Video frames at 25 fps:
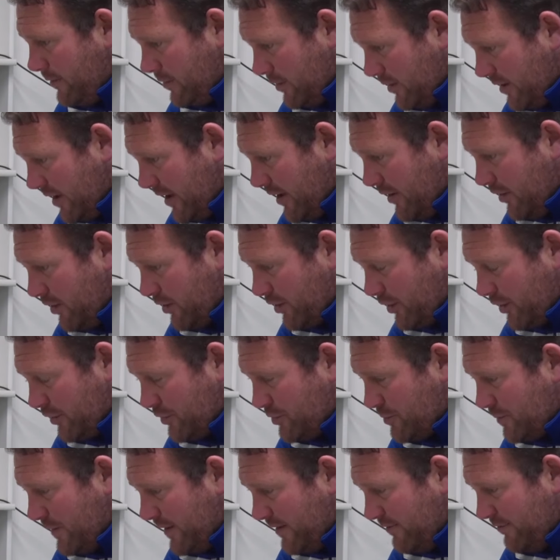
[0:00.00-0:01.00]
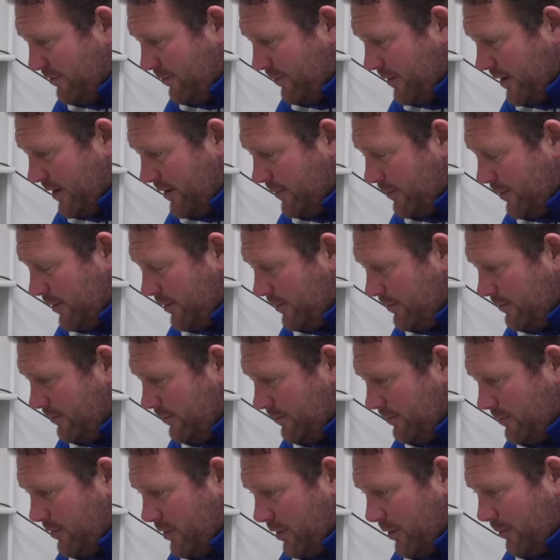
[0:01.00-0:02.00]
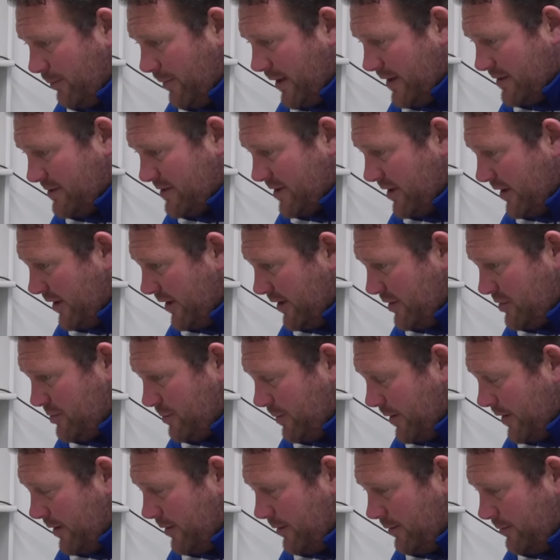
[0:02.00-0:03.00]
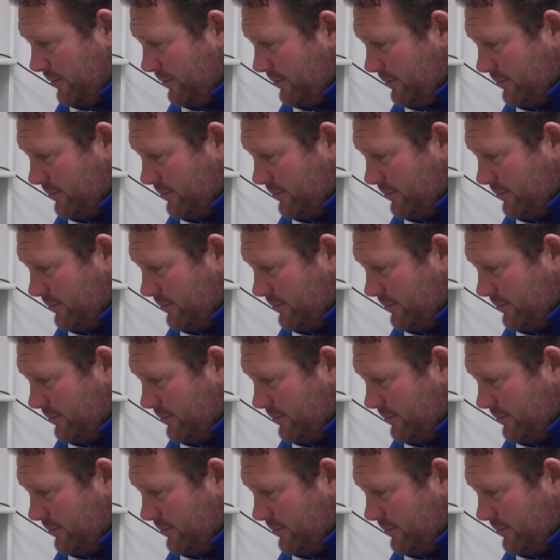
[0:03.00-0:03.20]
again, I can only speak for me, but, you know, mentally it's been,